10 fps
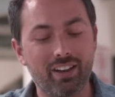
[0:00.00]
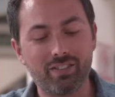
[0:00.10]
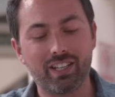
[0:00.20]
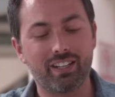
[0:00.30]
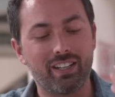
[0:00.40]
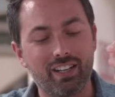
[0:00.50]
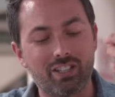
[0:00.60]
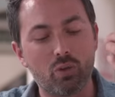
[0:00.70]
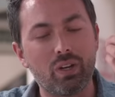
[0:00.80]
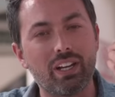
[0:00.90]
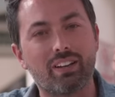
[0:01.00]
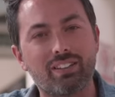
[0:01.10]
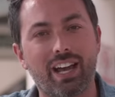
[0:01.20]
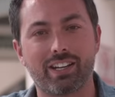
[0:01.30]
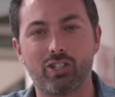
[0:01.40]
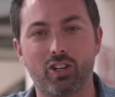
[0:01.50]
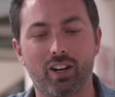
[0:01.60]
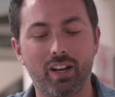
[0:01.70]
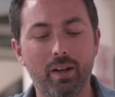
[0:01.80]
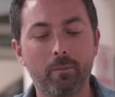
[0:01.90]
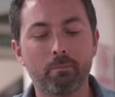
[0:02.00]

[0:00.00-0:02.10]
gives it its unique texture.